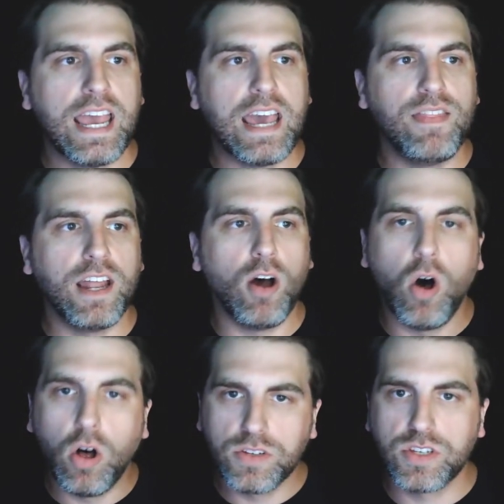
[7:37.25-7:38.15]
and then
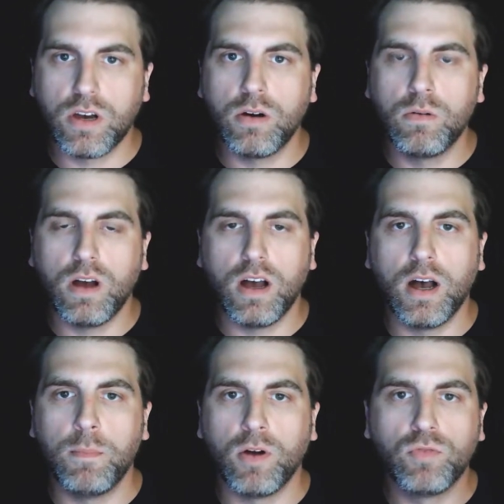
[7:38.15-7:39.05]
also
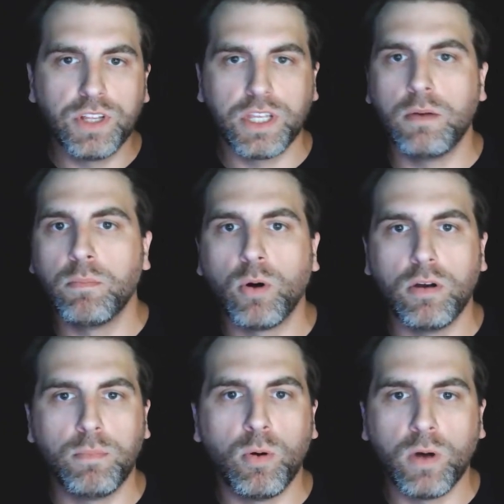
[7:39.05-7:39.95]
a really
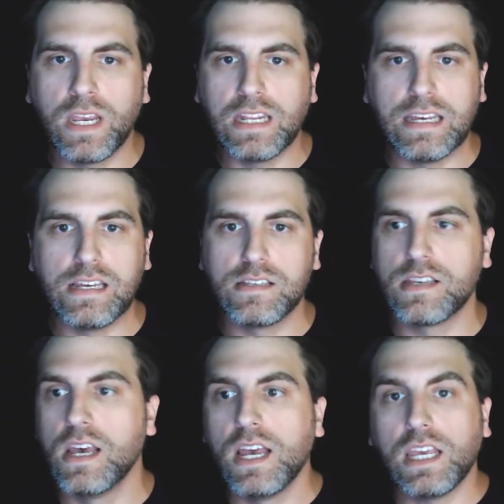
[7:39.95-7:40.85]
important point is